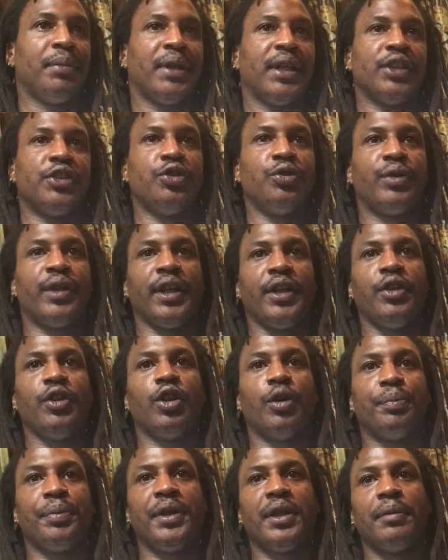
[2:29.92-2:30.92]
because you think you're
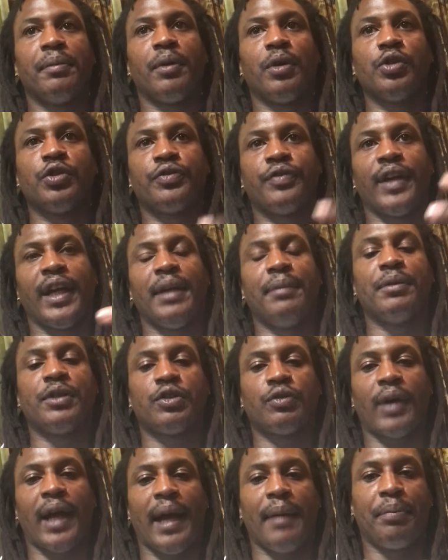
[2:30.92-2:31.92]
gonna be the most
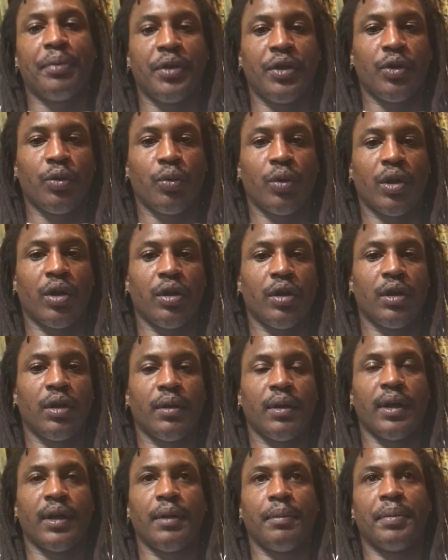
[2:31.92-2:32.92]
famous rapper in the world
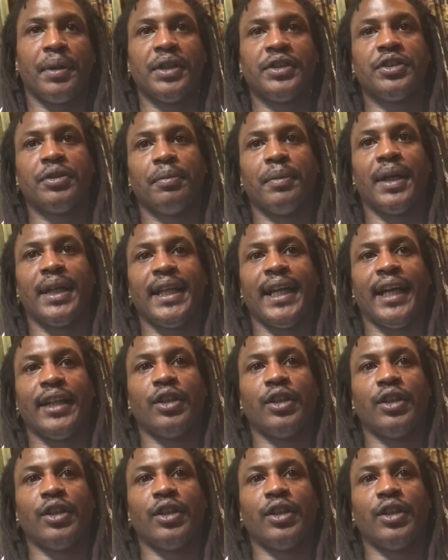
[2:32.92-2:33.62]
and a, and a bunch of money.